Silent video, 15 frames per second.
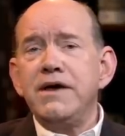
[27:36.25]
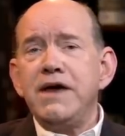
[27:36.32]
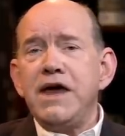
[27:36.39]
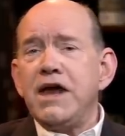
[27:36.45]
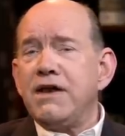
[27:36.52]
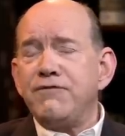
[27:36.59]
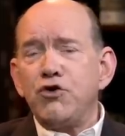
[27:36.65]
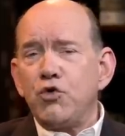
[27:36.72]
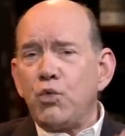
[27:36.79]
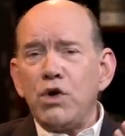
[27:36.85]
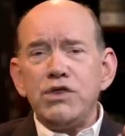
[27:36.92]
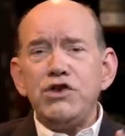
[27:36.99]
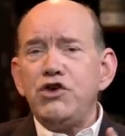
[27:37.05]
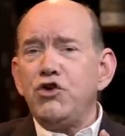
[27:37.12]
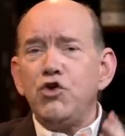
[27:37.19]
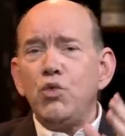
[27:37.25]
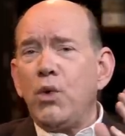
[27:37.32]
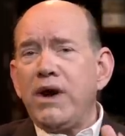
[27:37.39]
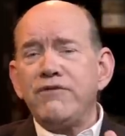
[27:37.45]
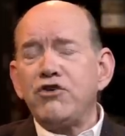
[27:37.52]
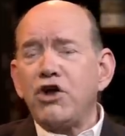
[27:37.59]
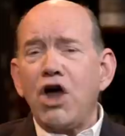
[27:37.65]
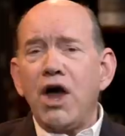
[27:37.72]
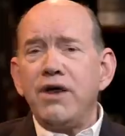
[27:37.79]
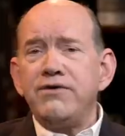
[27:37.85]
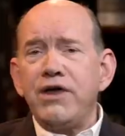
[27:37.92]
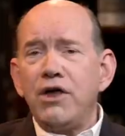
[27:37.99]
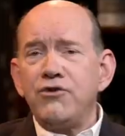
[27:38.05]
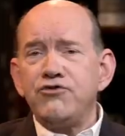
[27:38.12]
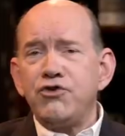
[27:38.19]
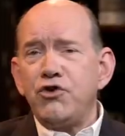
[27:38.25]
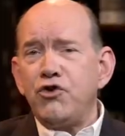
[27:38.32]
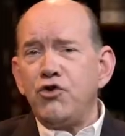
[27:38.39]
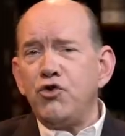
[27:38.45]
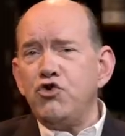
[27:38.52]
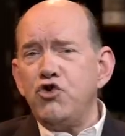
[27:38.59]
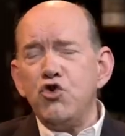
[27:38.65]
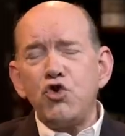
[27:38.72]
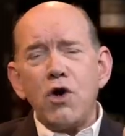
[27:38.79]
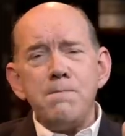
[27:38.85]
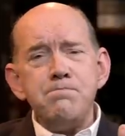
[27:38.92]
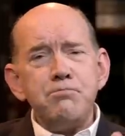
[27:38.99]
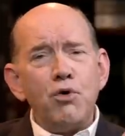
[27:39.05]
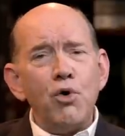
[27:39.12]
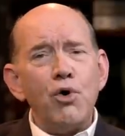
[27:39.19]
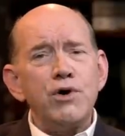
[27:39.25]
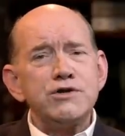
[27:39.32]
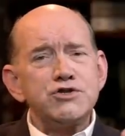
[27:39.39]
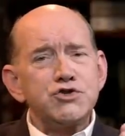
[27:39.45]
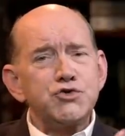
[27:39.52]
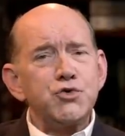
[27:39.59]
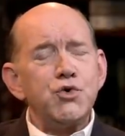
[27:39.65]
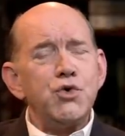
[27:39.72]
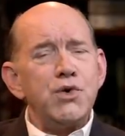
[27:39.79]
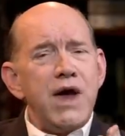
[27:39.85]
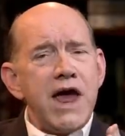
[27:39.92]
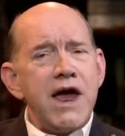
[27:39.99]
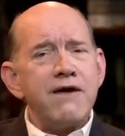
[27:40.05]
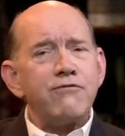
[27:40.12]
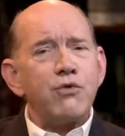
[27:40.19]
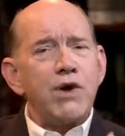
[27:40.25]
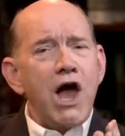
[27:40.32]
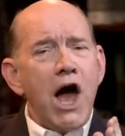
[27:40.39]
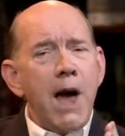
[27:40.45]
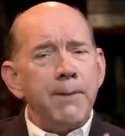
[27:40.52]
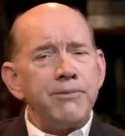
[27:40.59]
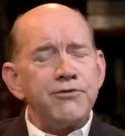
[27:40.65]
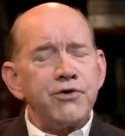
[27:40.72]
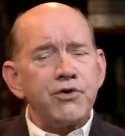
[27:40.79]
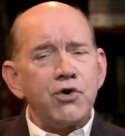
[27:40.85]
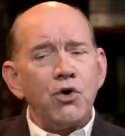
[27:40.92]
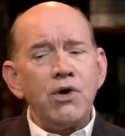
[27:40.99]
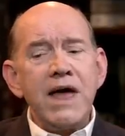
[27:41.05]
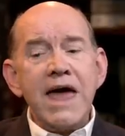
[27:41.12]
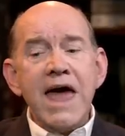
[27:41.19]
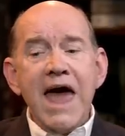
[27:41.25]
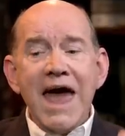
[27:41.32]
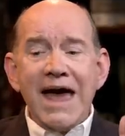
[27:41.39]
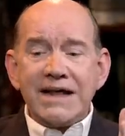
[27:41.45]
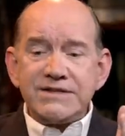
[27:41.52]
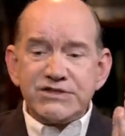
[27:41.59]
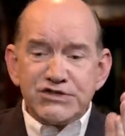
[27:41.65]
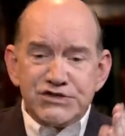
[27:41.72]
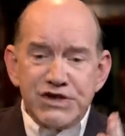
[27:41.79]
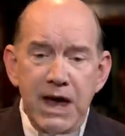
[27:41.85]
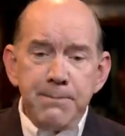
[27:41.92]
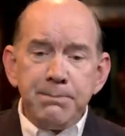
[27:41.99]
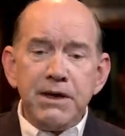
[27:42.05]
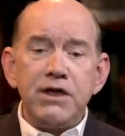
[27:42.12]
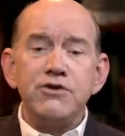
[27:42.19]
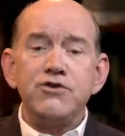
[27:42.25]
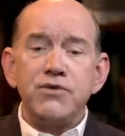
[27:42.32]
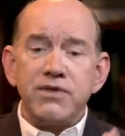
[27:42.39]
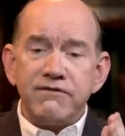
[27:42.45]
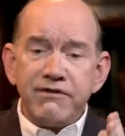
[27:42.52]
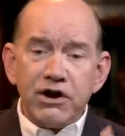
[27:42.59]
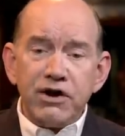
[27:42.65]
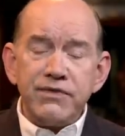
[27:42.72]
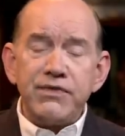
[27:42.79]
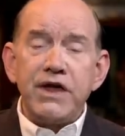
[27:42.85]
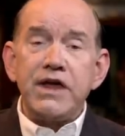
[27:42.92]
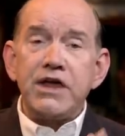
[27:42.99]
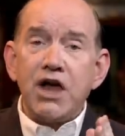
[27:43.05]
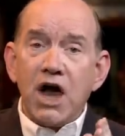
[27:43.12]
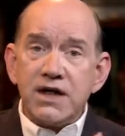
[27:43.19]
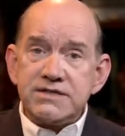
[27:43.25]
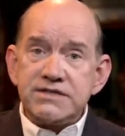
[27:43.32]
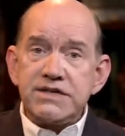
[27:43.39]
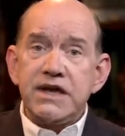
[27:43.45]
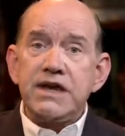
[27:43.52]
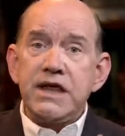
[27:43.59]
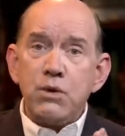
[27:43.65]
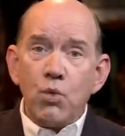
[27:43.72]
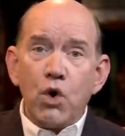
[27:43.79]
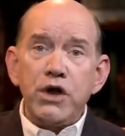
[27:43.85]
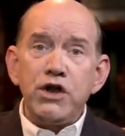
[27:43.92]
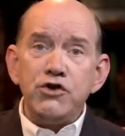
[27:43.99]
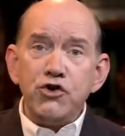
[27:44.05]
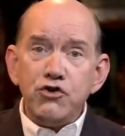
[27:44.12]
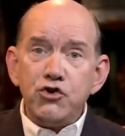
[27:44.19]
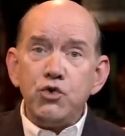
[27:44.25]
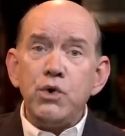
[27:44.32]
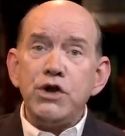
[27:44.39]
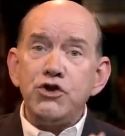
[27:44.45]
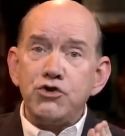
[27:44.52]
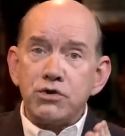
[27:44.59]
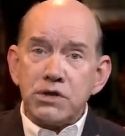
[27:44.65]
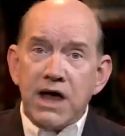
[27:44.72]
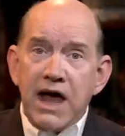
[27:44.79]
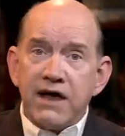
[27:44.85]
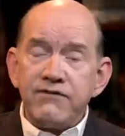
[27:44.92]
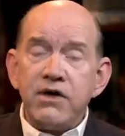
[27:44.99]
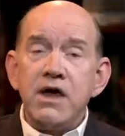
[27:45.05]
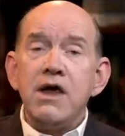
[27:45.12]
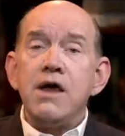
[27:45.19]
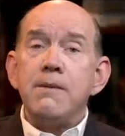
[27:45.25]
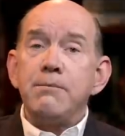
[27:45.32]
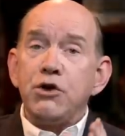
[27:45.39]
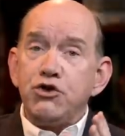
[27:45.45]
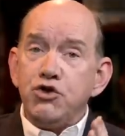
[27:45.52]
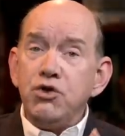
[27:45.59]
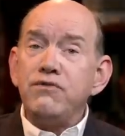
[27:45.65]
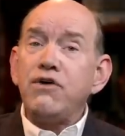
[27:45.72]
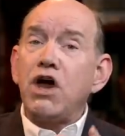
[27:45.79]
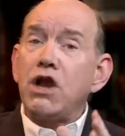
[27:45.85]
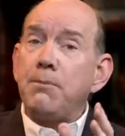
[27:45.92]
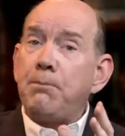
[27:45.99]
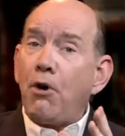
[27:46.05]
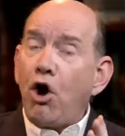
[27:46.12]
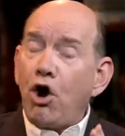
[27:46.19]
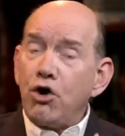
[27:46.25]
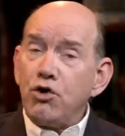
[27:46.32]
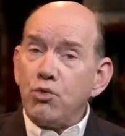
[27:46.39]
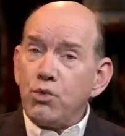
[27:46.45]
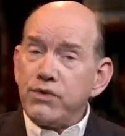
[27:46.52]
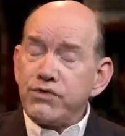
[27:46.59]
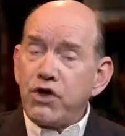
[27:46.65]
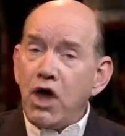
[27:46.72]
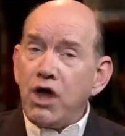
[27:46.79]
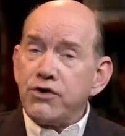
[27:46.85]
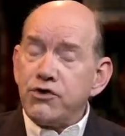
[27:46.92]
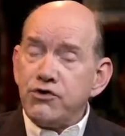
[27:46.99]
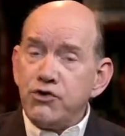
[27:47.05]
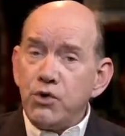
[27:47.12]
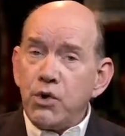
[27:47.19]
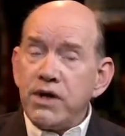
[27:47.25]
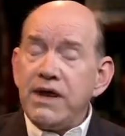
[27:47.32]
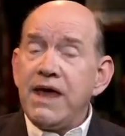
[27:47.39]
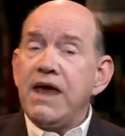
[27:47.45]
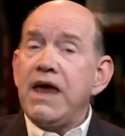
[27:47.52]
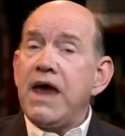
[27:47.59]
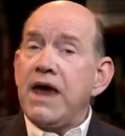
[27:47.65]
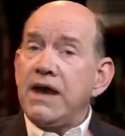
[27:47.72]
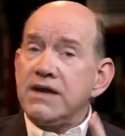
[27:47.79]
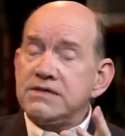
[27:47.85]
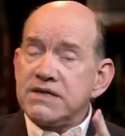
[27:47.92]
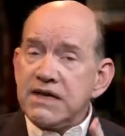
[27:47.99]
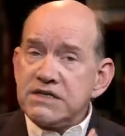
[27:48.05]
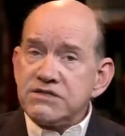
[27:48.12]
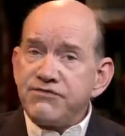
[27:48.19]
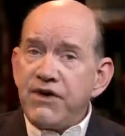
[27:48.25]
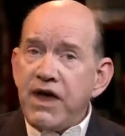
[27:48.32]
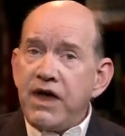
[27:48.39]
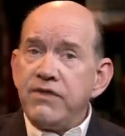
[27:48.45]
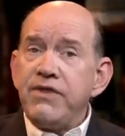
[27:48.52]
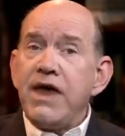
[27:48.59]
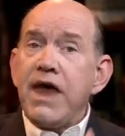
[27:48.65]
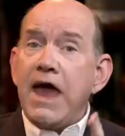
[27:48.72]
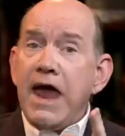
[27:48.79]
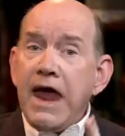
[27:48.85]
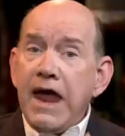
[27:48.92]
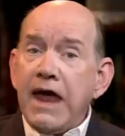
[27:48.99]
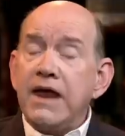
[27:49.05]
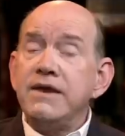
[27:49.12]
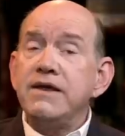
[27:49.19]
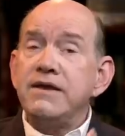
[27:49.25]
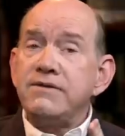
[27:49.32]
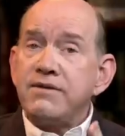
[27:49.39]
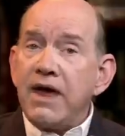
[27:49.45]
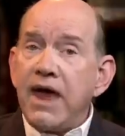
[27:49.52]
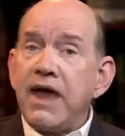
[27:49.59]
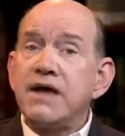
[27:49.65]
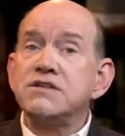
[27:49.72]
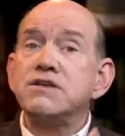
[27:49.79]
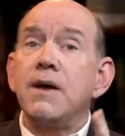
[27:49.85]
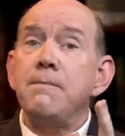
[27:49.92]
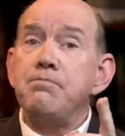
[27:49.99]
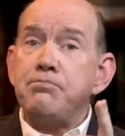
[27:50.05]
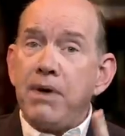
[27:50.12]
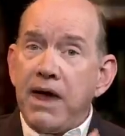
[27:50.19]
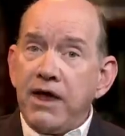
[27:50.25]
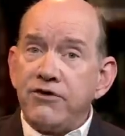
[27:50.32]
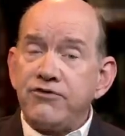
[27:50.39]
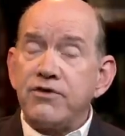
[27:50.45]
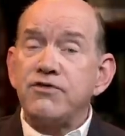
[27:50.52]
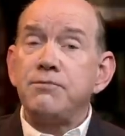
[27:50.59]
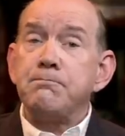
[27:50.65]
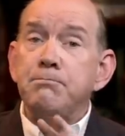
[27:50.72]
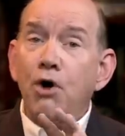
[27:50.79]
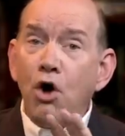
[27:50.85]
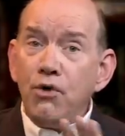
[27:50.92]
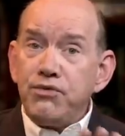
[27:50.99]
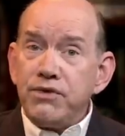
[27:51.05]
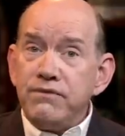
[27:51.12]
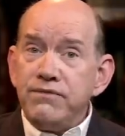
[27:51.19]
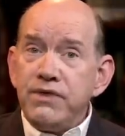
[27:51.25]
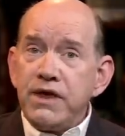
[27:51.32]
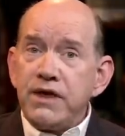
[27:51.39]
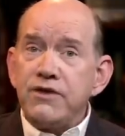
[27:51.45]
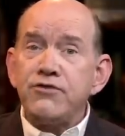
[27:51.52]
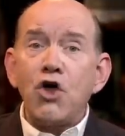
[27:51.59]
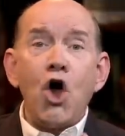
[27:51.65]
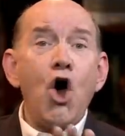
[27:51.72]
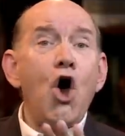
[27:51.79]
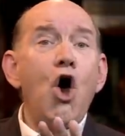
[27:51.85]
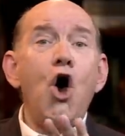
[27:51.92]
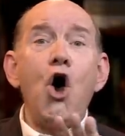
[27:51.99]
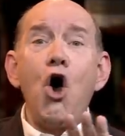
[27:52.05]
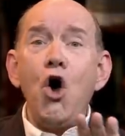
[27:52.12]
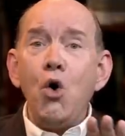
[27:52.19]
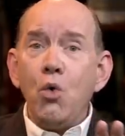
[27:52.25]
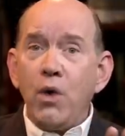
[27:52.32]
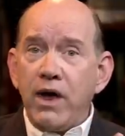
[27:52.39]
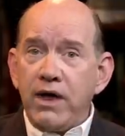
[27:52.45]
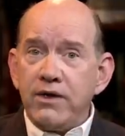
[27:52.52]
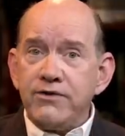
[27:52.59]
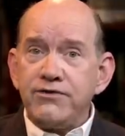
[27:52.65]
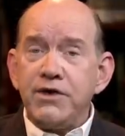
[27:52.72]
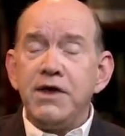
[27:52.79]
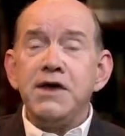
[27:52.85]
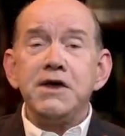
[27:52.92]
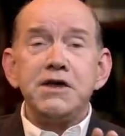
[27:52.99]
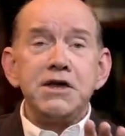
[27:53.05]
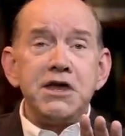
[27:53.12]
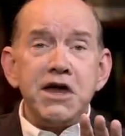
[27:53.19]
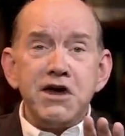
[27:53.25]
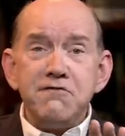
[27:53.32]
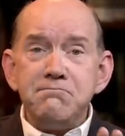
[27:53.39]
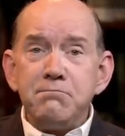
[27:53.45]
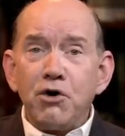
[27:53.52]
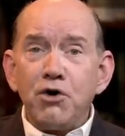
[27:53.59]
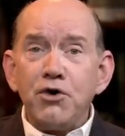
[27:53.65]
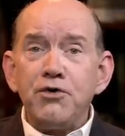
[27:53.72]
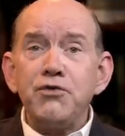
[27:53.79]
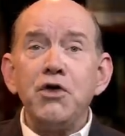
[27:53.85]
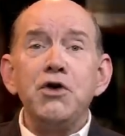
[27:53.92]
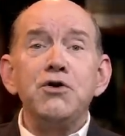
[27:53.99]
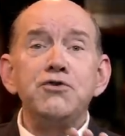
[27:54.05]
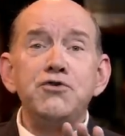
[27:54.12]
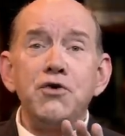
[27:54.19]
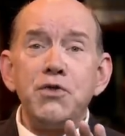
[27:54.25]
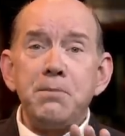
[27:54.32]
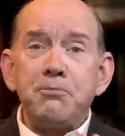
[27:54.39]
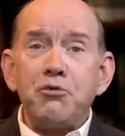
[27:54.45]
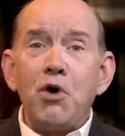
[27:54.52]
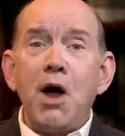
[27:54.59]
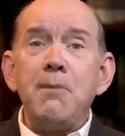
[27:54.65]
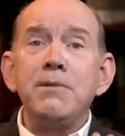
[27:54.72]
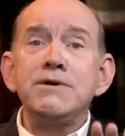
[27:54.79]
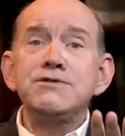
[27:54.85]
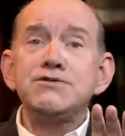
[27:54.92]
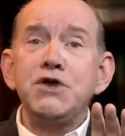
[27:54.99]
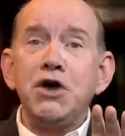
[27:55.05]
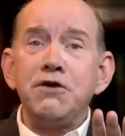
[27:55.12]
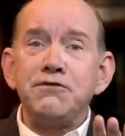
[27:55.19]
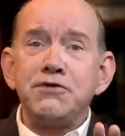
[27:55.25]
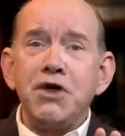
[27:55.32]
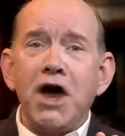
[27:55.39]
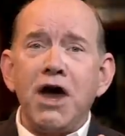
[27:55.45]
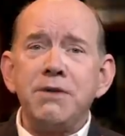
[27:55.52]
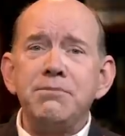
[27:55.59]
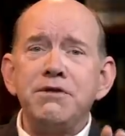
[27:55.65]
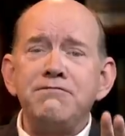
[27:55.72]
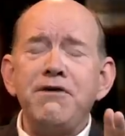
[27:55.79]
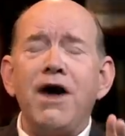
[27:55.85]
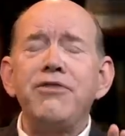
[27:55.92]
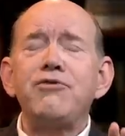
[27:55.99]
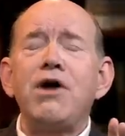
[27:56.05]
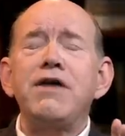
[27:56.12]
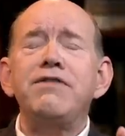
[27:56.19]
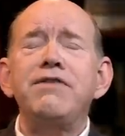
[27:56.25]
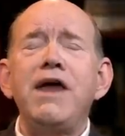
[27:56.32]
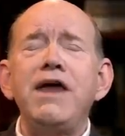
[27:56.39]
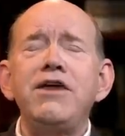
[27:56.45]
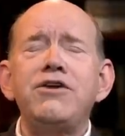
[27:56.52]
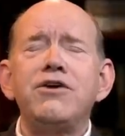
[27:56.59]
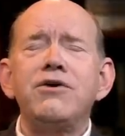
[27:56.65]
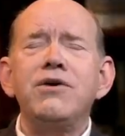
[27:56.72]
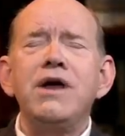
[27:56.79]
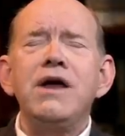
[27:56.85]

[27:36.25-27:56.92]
and if you're willing to do whatever God tells you to do, you can push through every obstacle and step into the very thing God said He wanted to do in your life. But you've got to partner with God to do it, and it takes faith and it takes patience. Both of these always give birth to the promise of God. But Father, I thank you